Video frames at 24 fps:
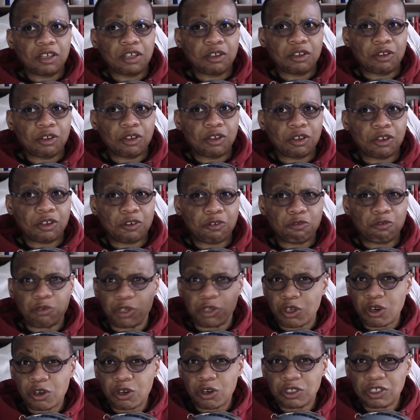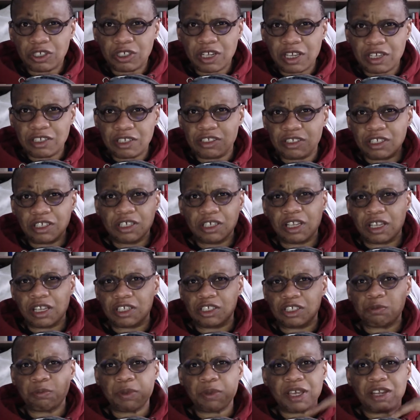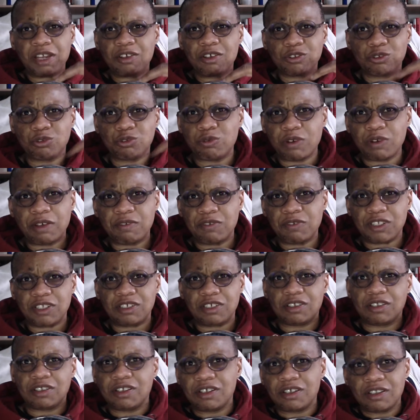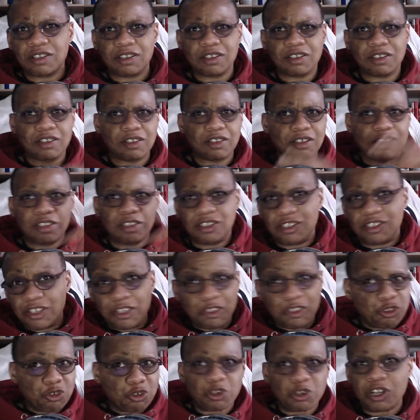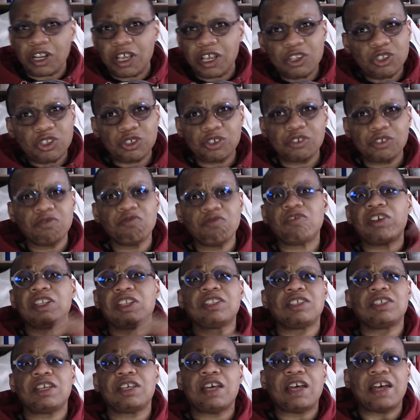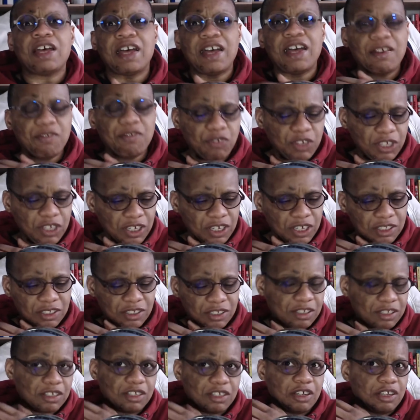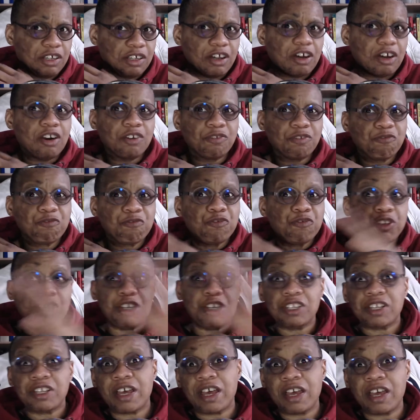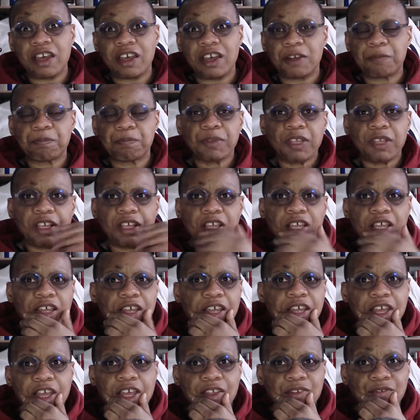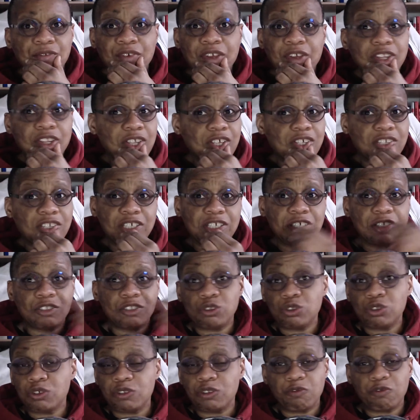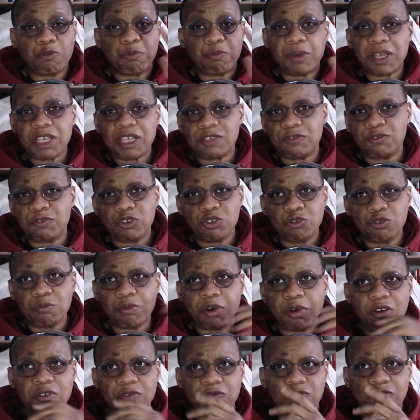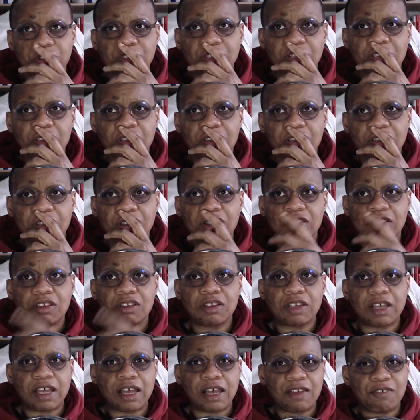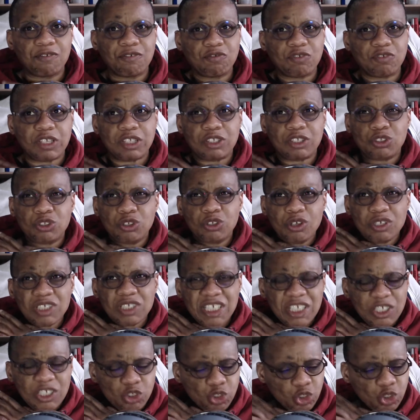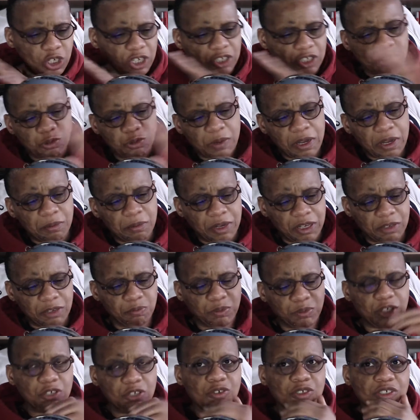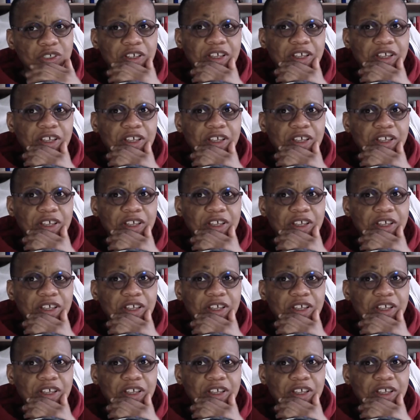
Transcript: record collecting, and it's better to have it in your collection than having it on thin air. And then, as I said to you, in the past few months, I've totally changed my mind, because